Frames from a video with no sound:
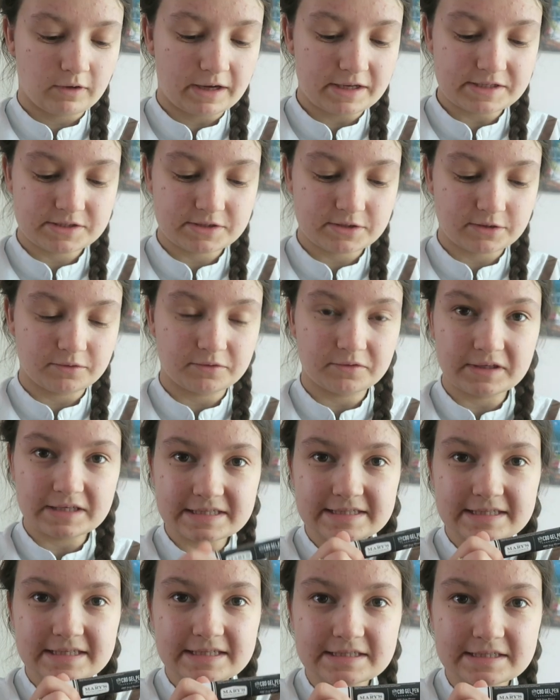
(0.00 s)
Right, so
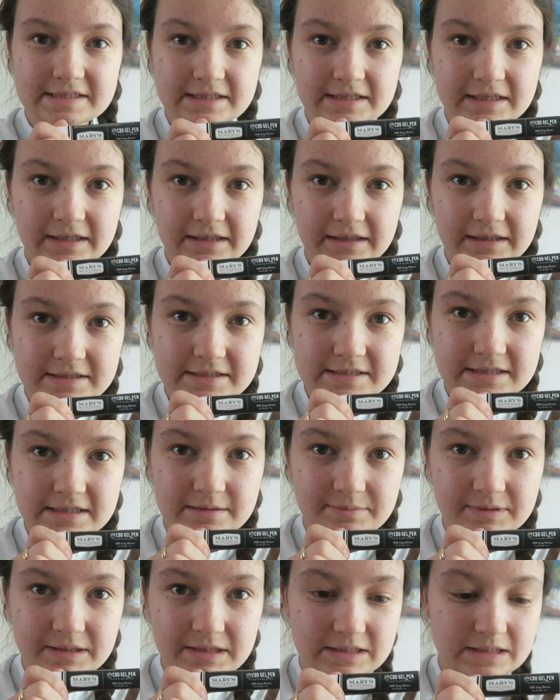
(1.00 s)
this is the
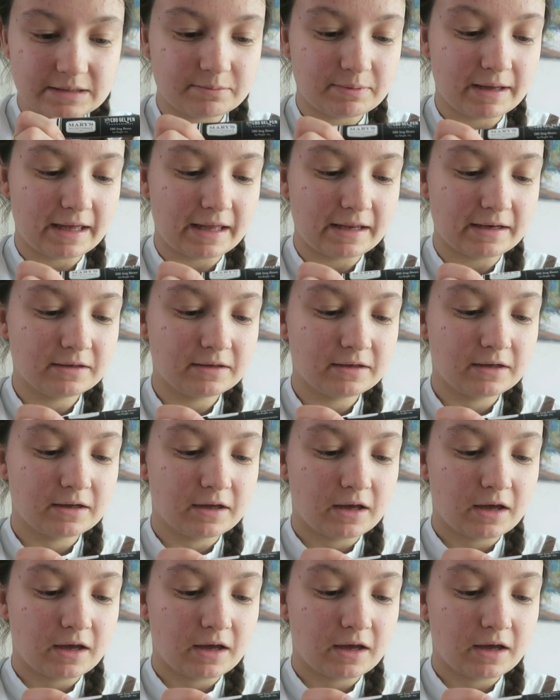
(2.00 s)
CBD pen.